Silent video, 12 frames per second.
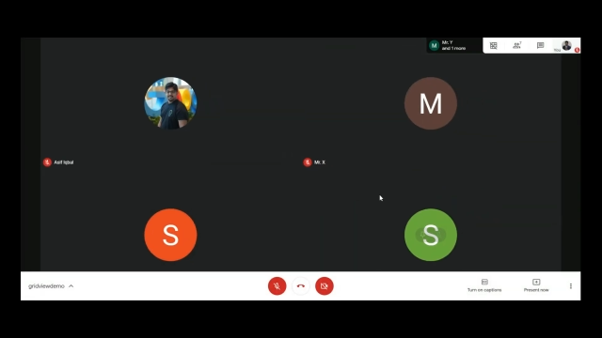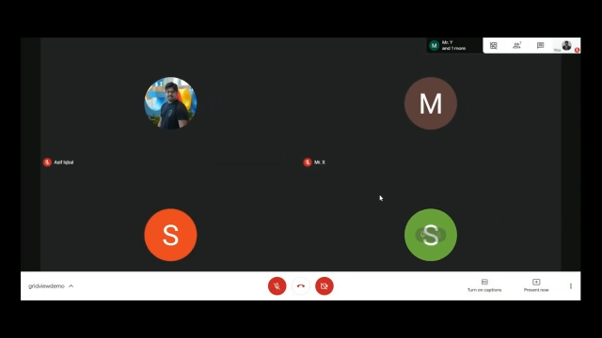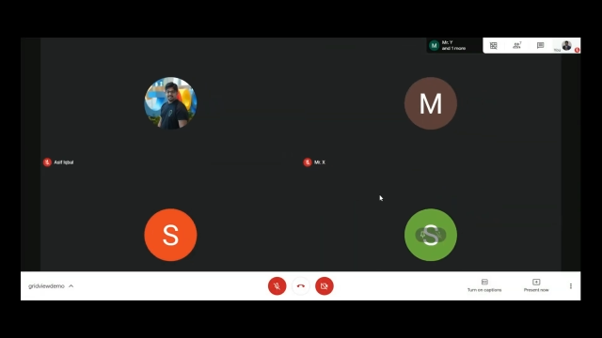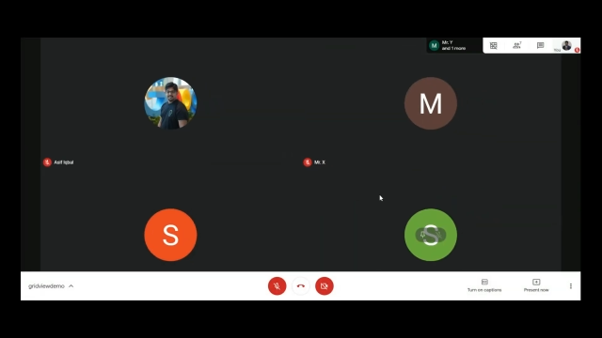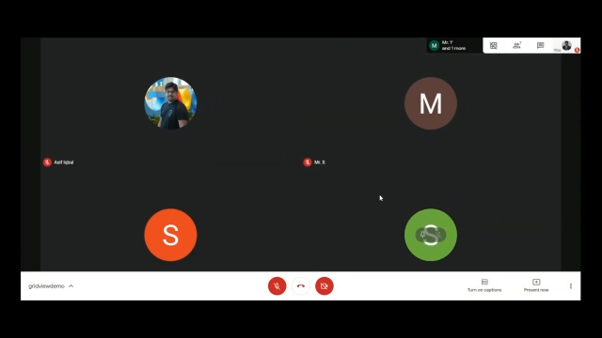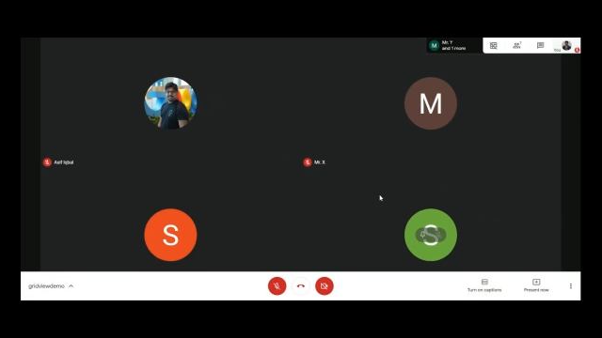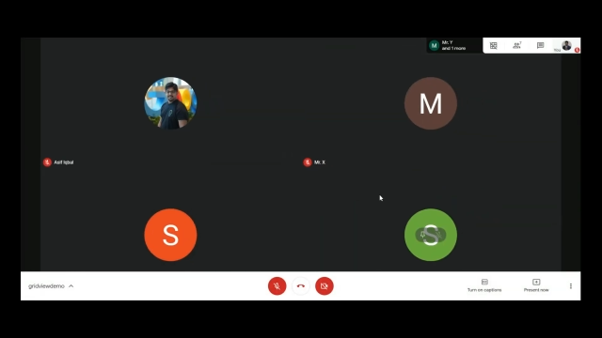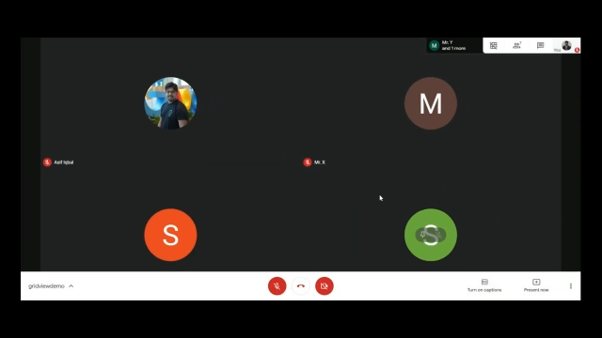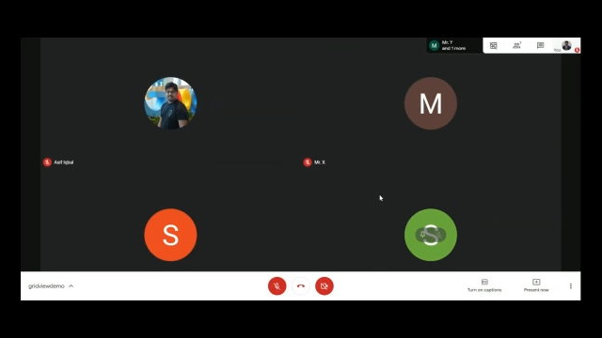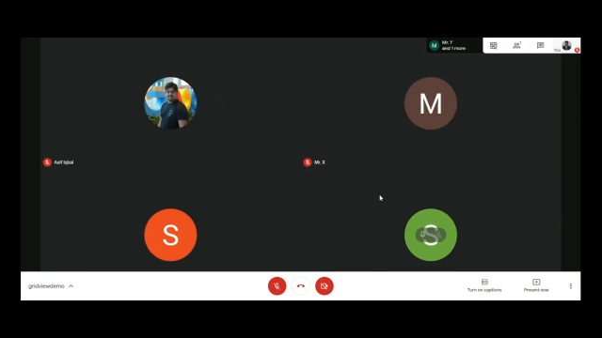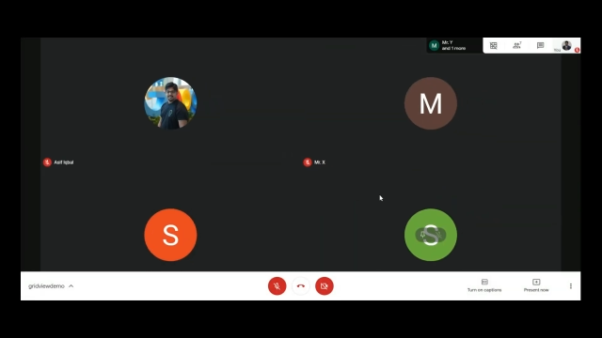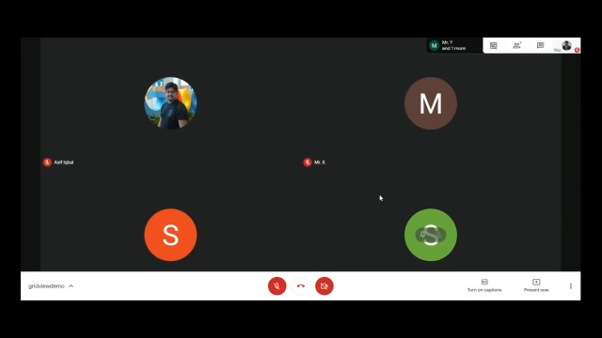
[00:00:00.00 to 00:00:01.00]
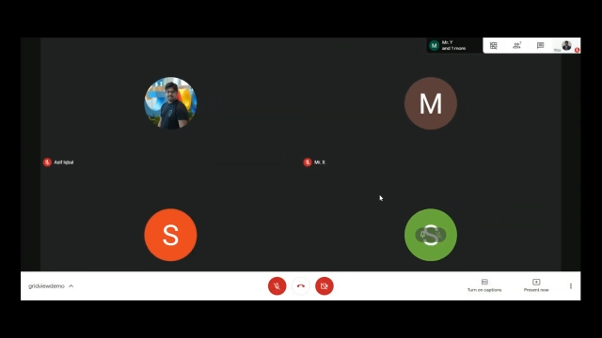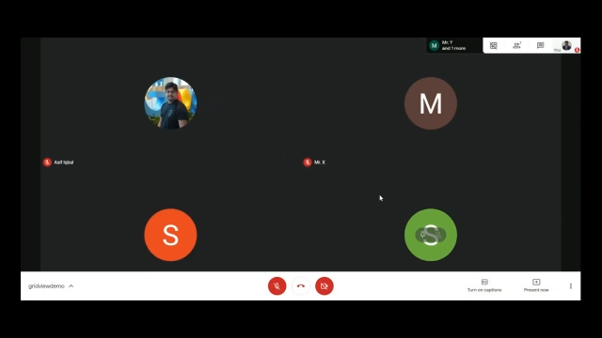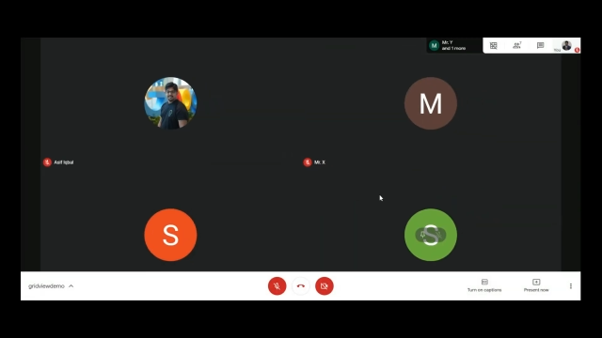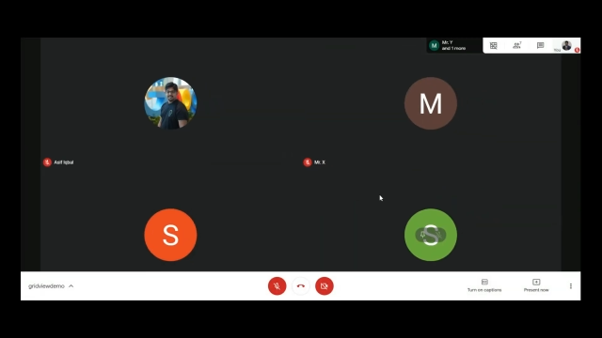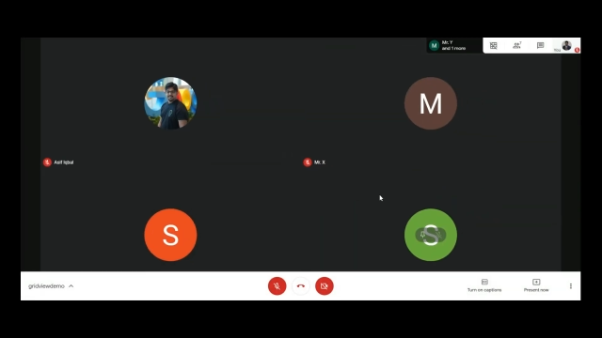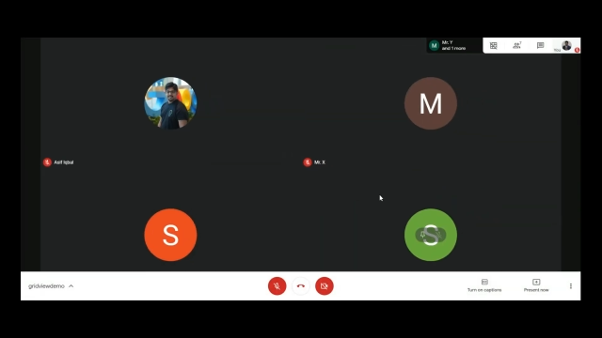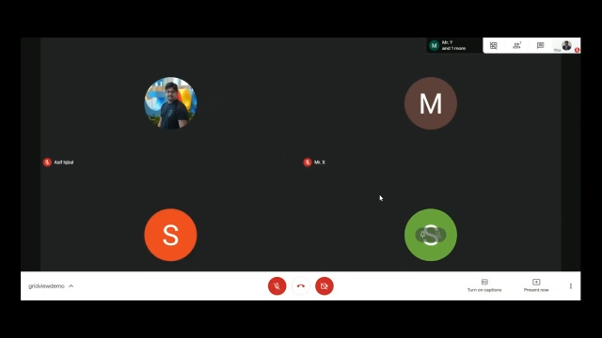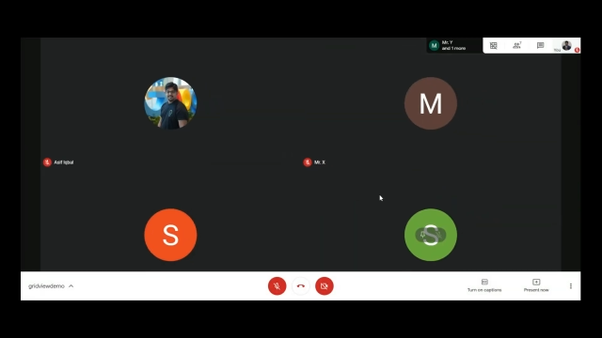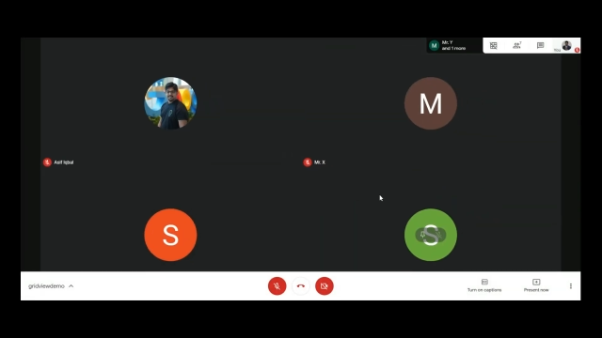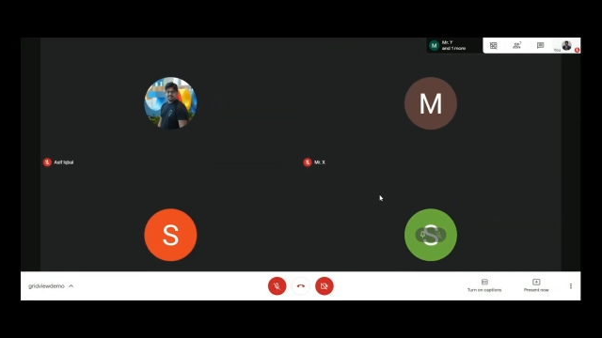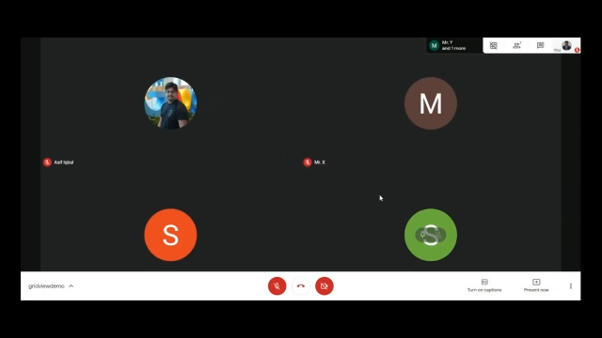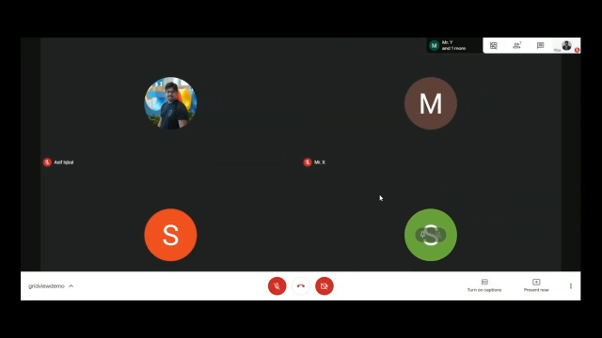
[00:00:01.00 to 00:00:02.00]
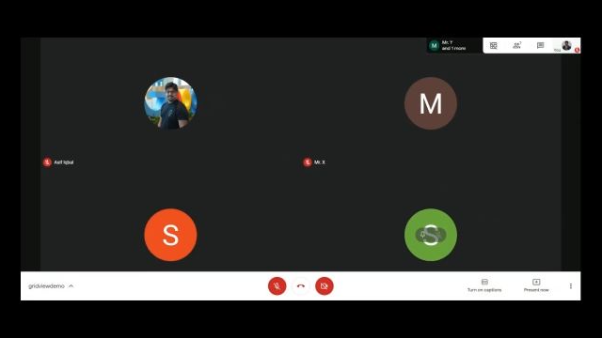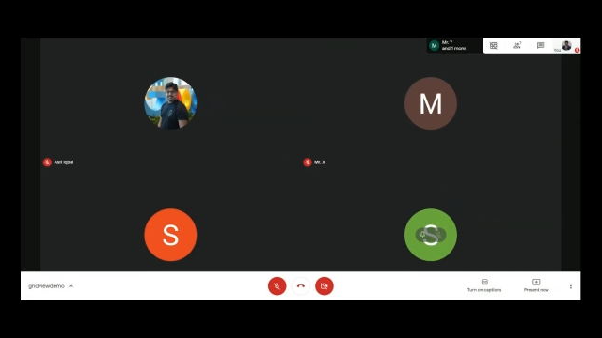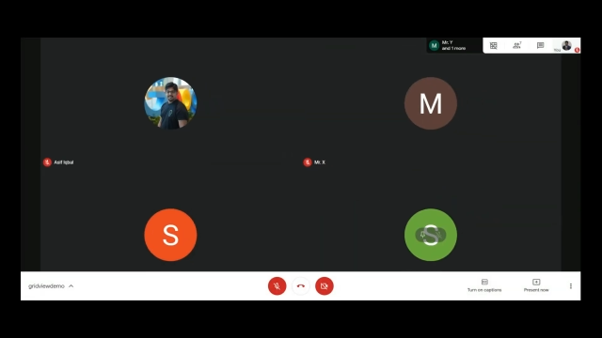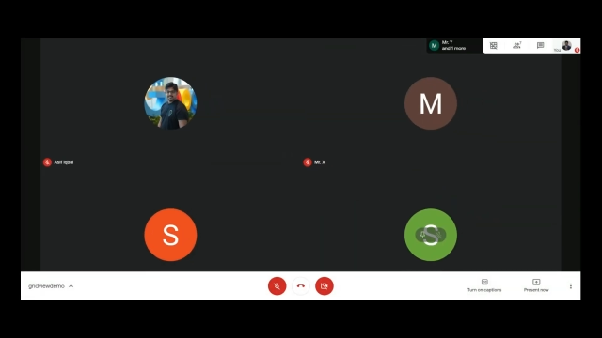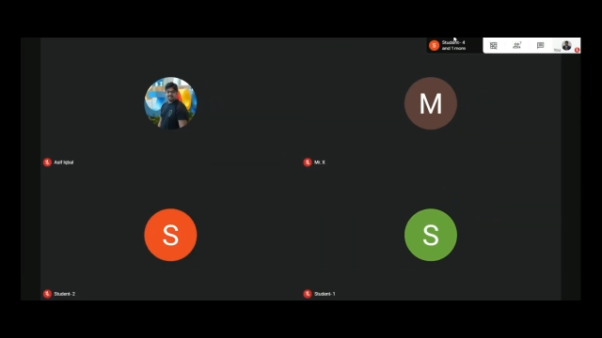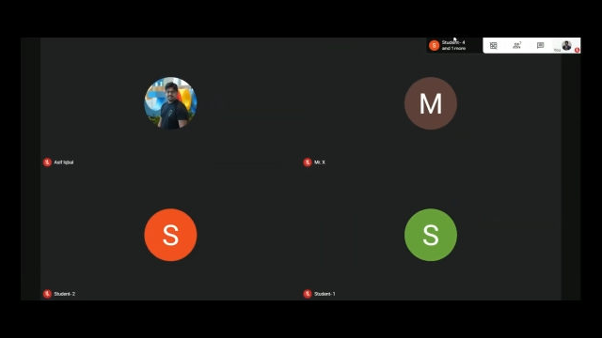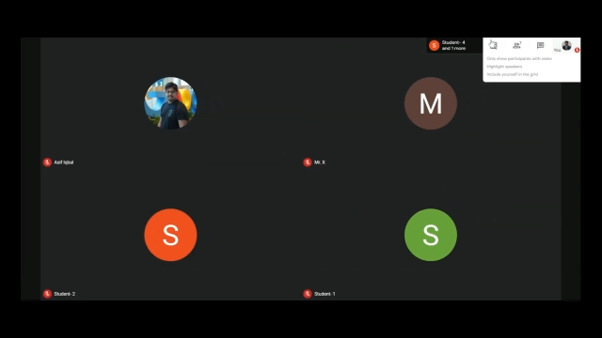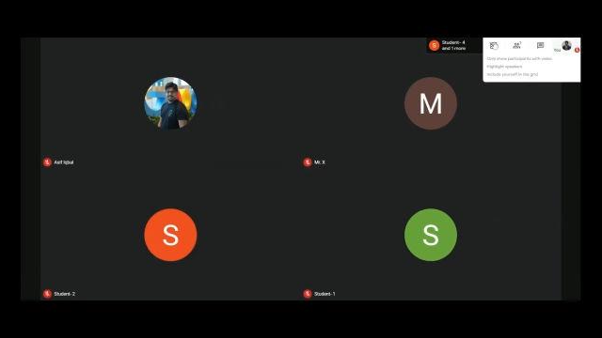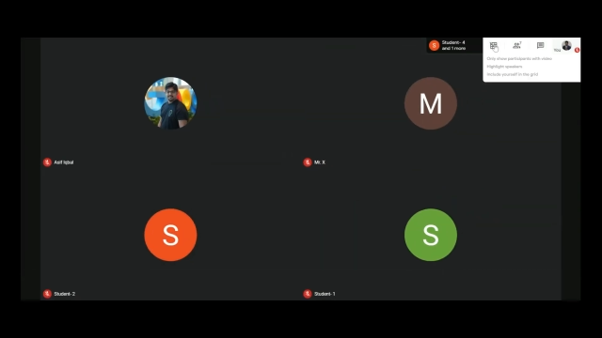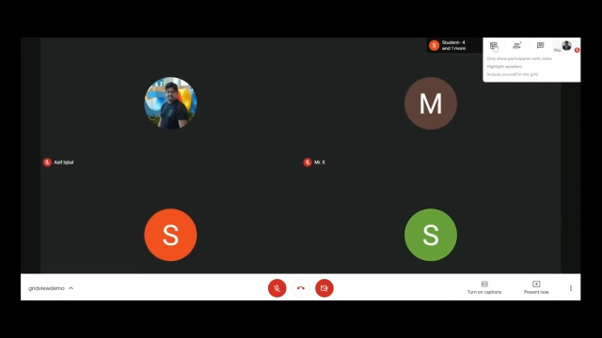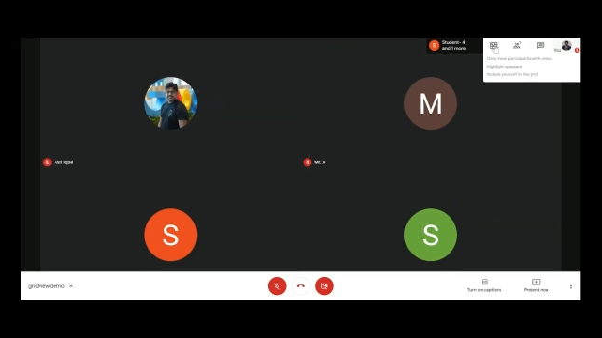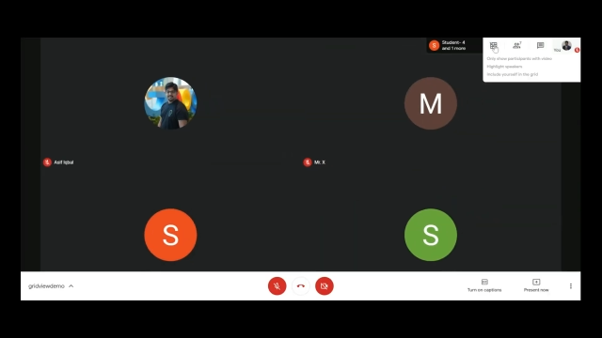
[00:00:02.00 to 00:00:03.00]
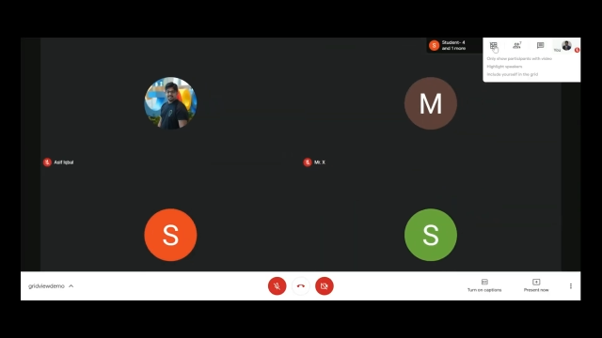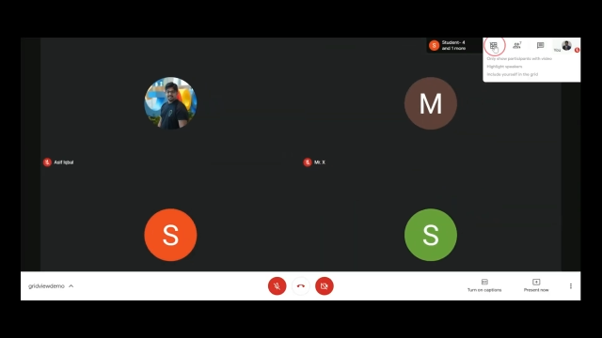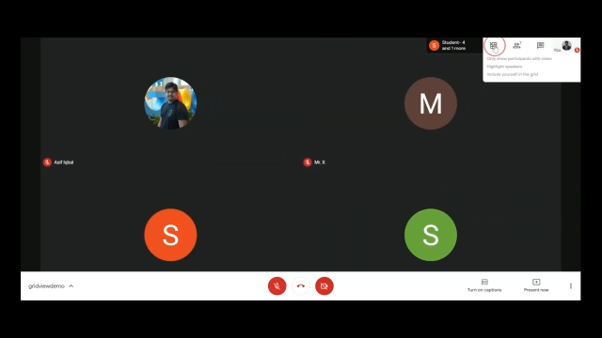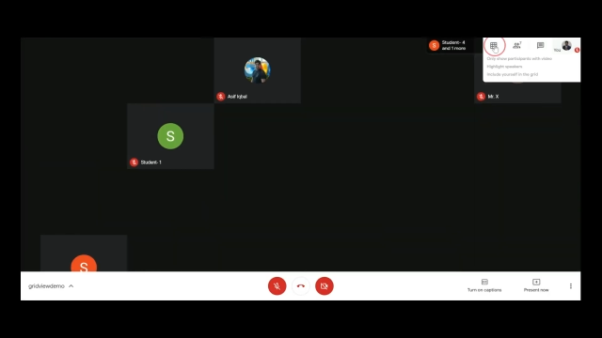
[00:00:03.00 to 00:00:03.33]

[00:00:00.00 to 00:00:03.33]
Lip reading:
Nobody's mouth can be seen.